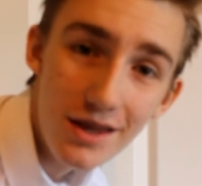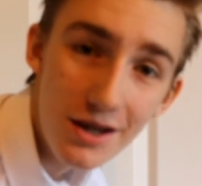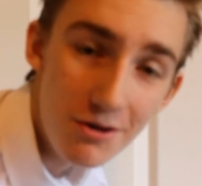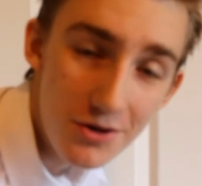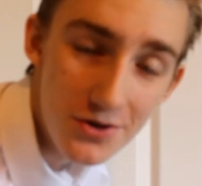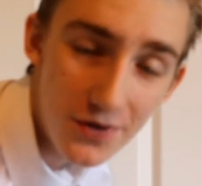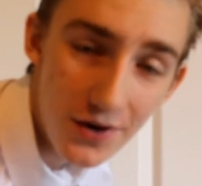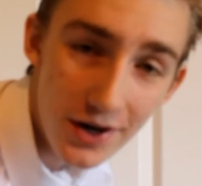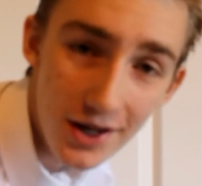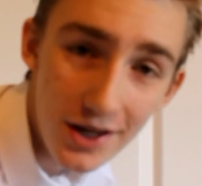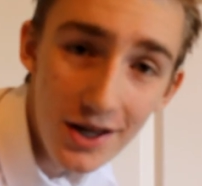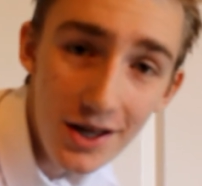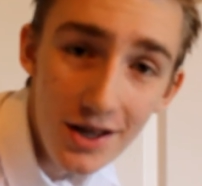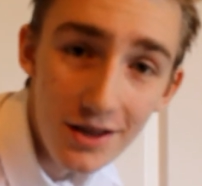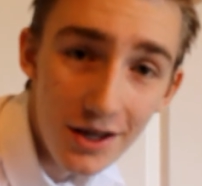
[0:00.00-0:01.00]
think it was
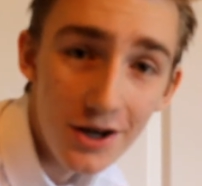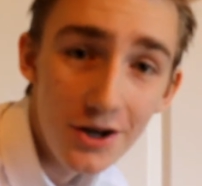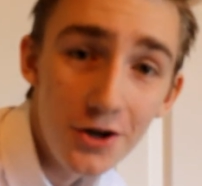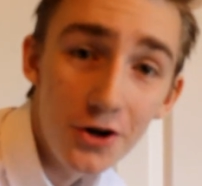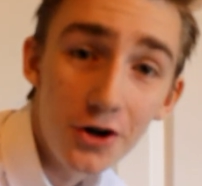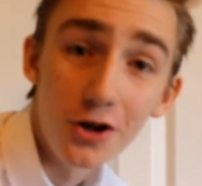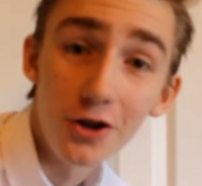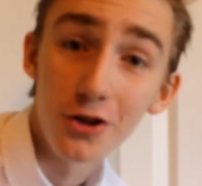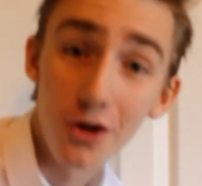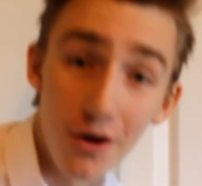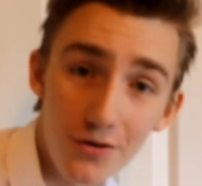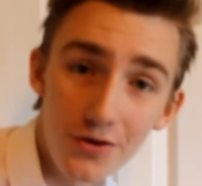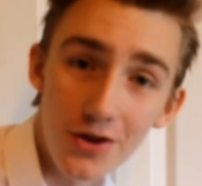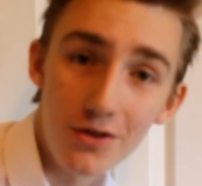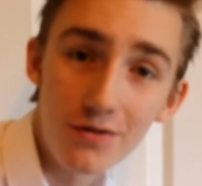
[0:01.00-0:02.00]
funny, then you're going to
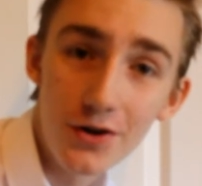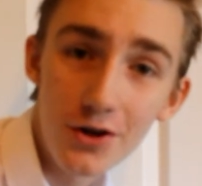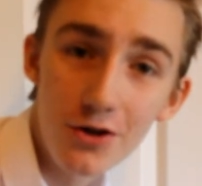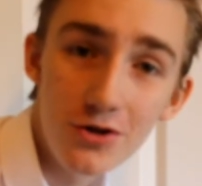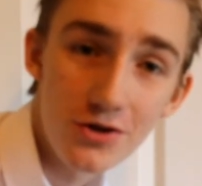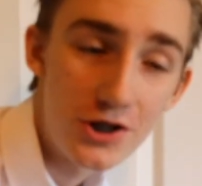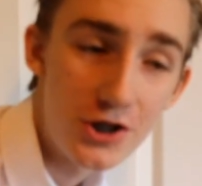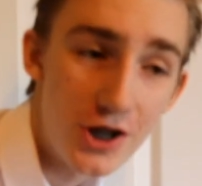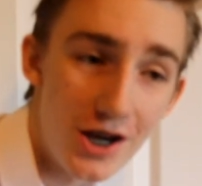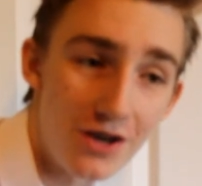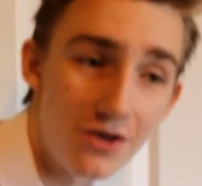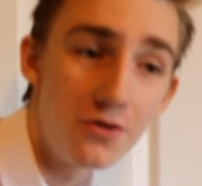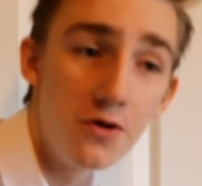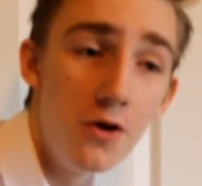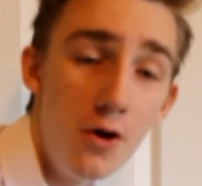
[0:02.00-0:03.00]
love the other videos on the
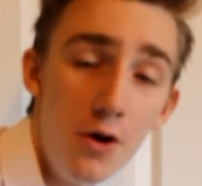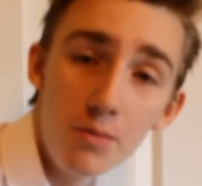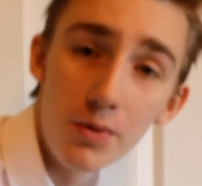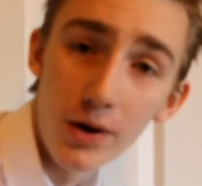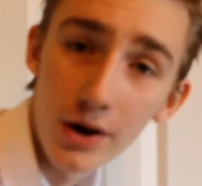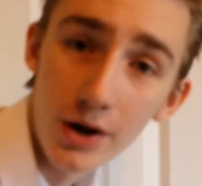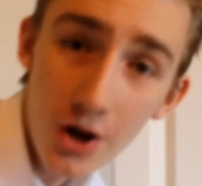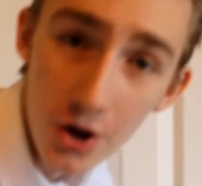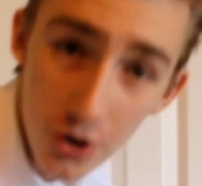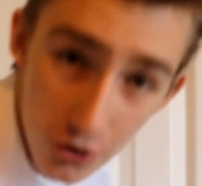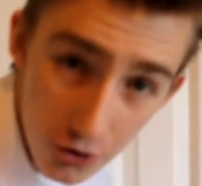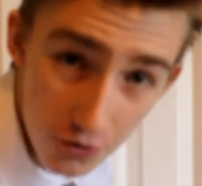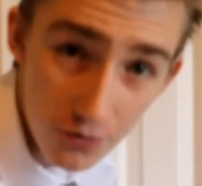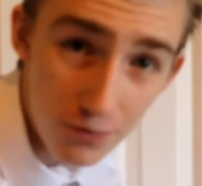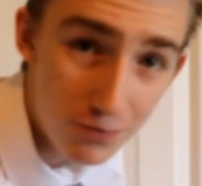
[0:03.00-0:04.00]
channel, but
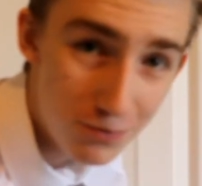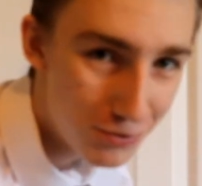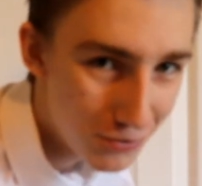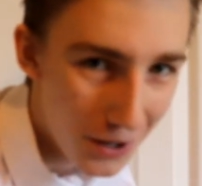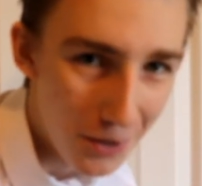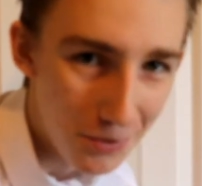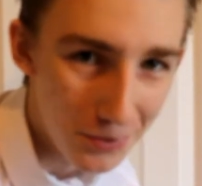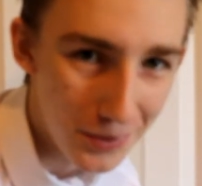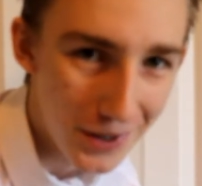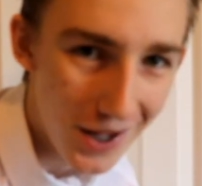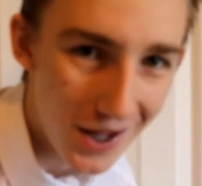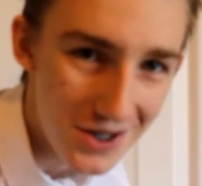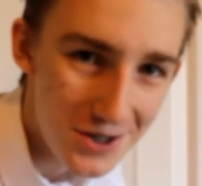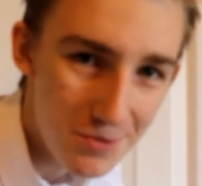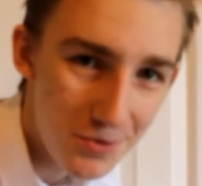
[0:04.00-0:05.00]
you've probably
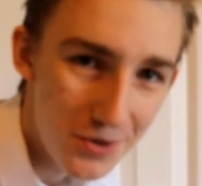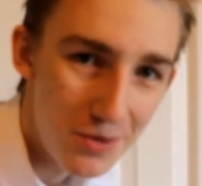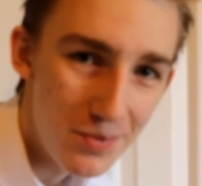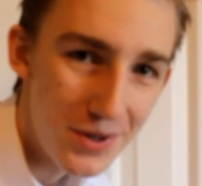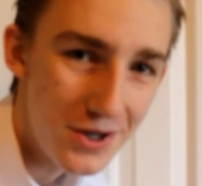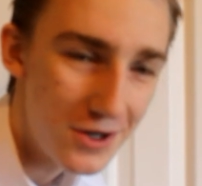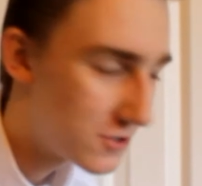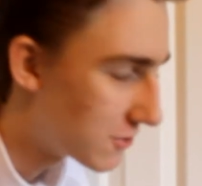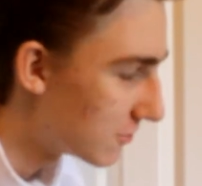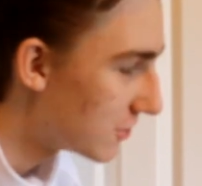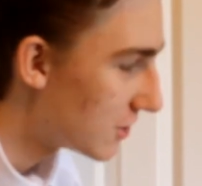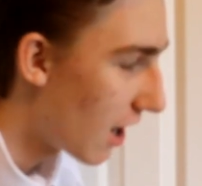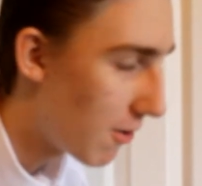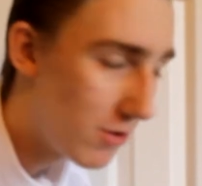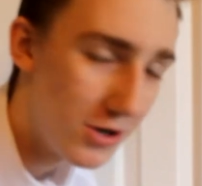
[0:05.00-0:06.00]
got somewhere to be, so
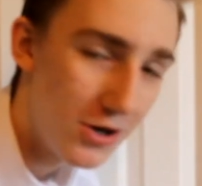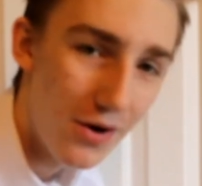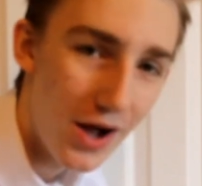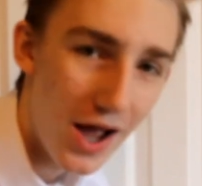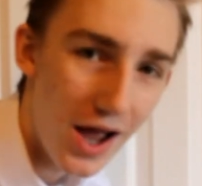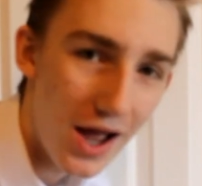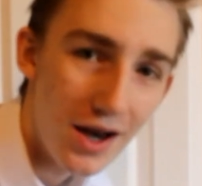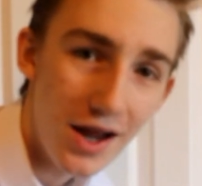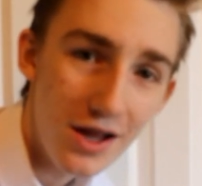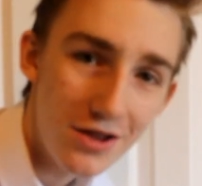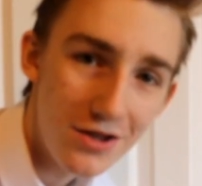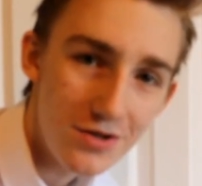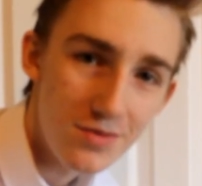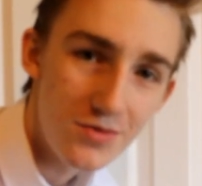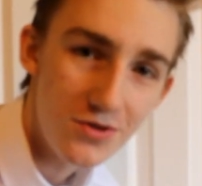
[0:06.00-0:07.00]
I would go ahead and hit
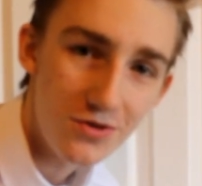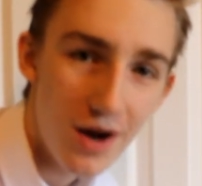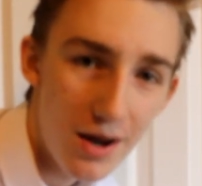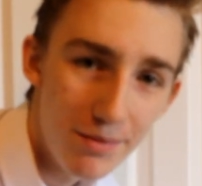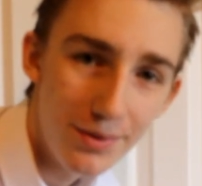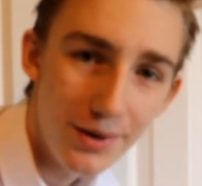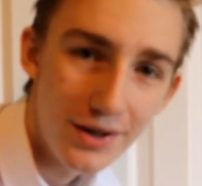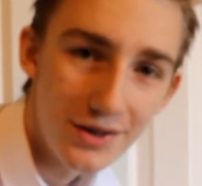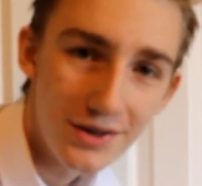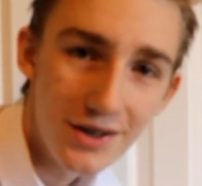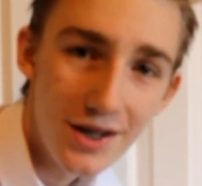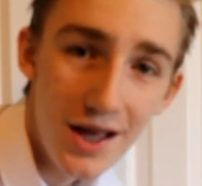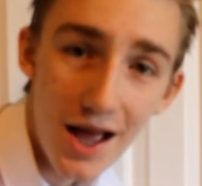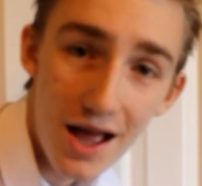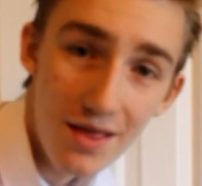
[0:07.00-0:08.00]
the subscribe button,
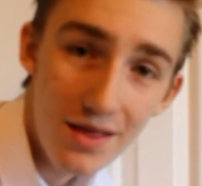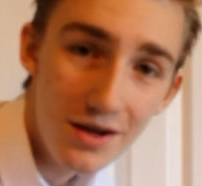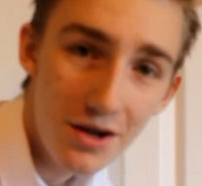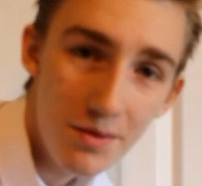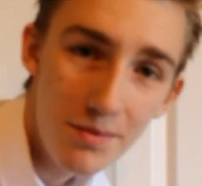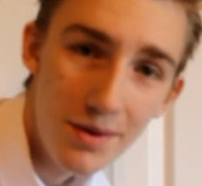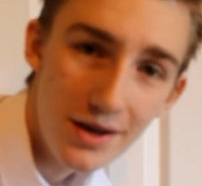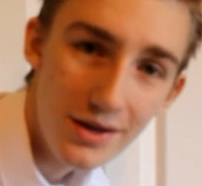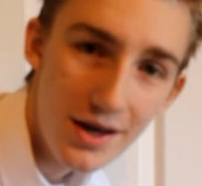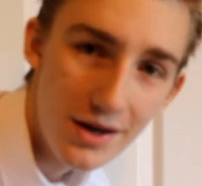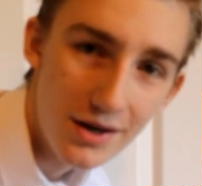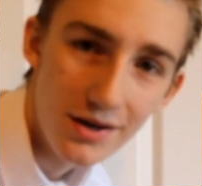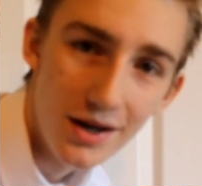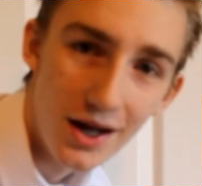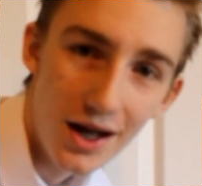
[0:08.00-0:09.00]
and then come back
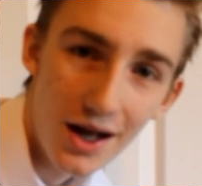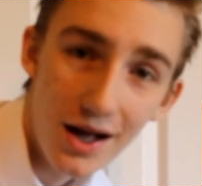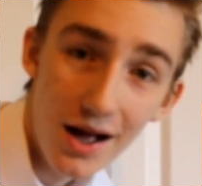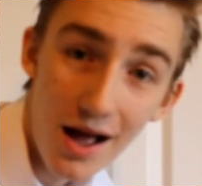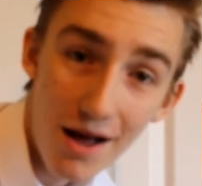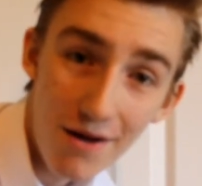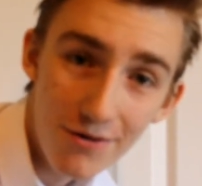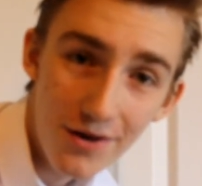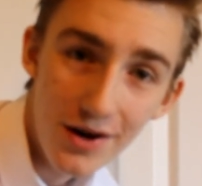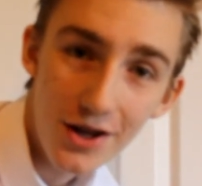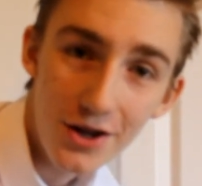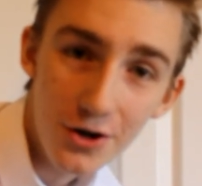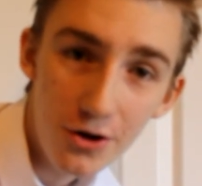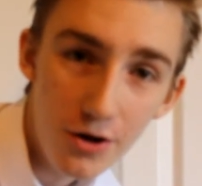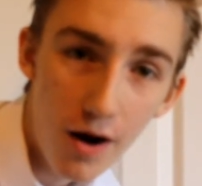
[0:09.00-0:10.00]
later. Uh, have fun
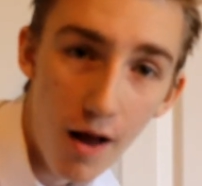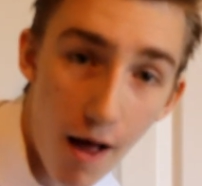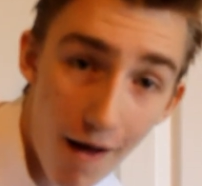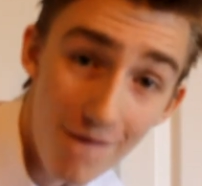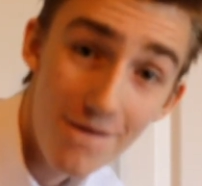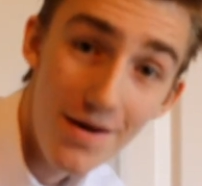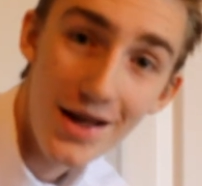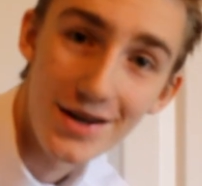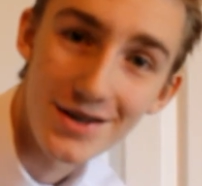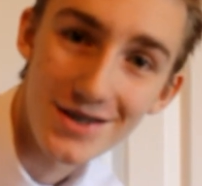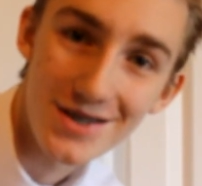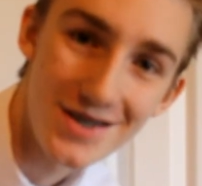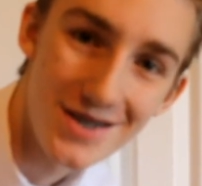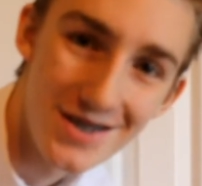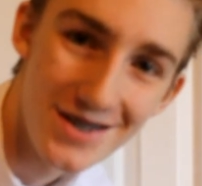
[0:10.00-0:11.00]
at your
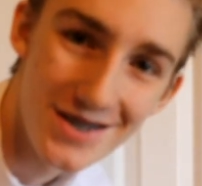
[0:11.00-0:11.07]
event.